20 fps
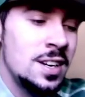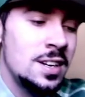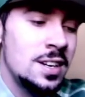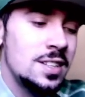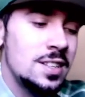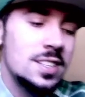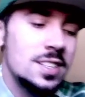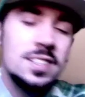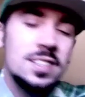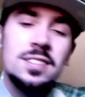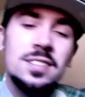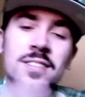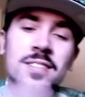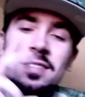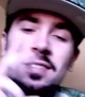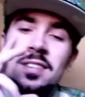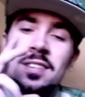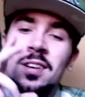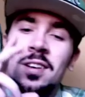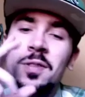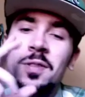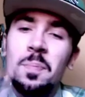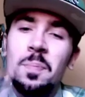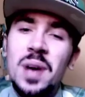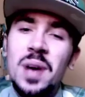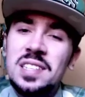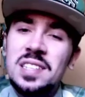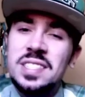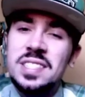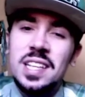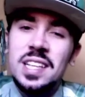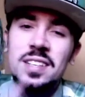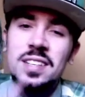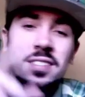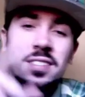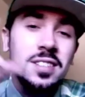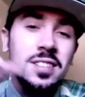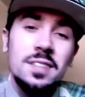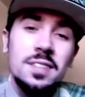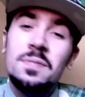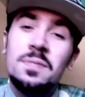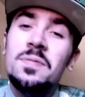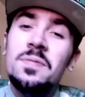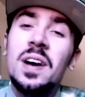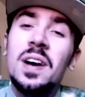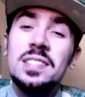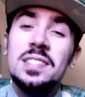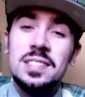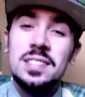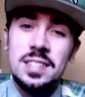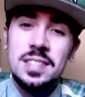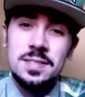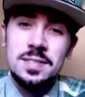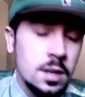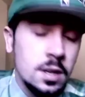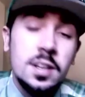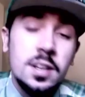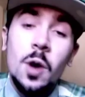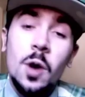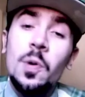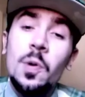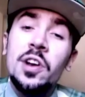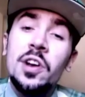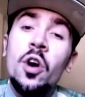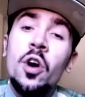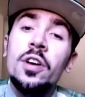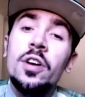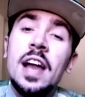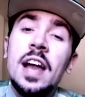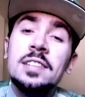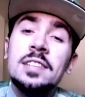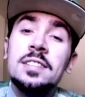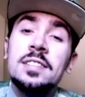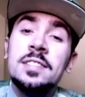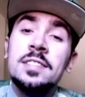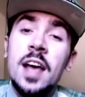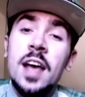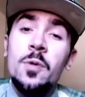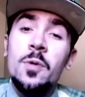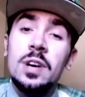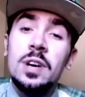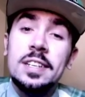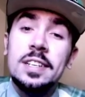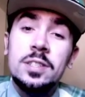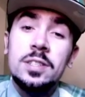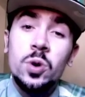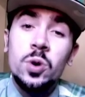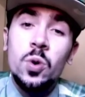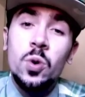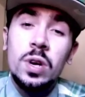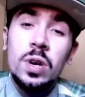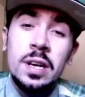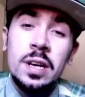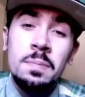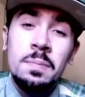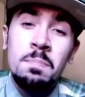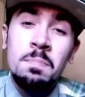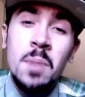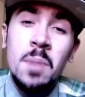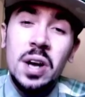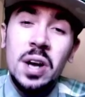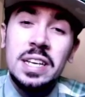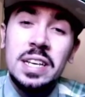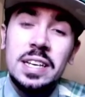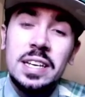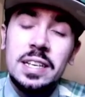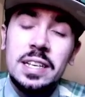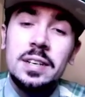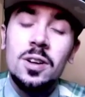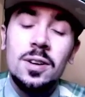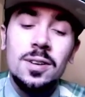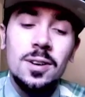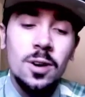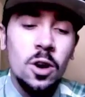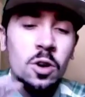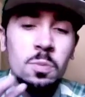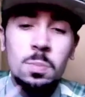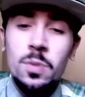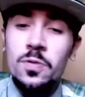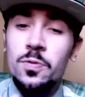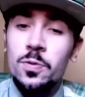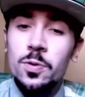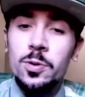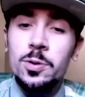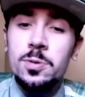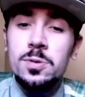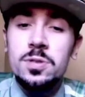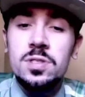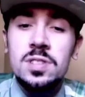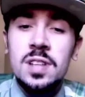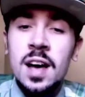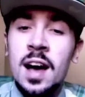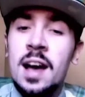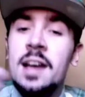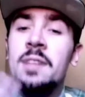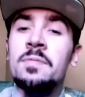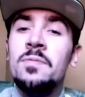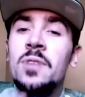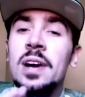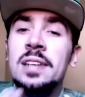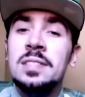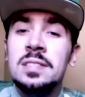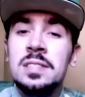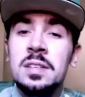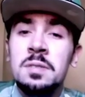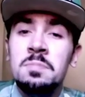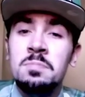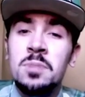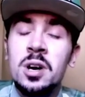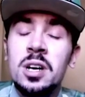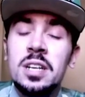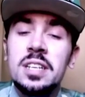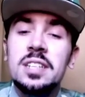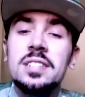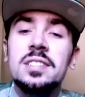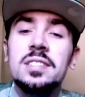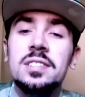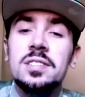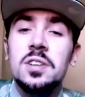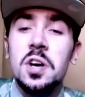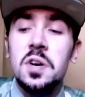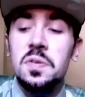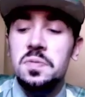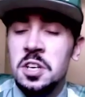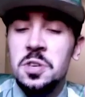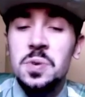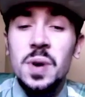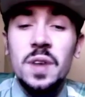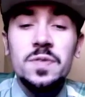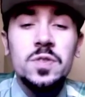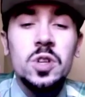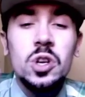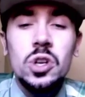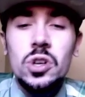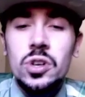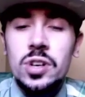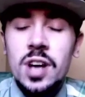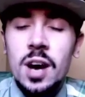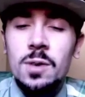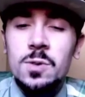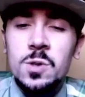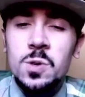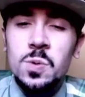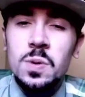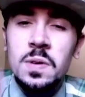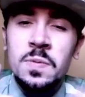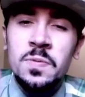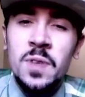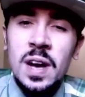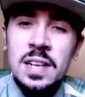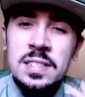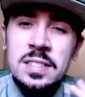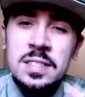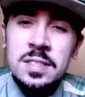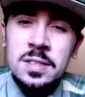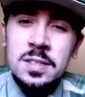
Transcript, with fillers: This is the best things to invest in. Now, we're not necessarily talking money here. Long before you start investing money and stuff, you have to learn how to invest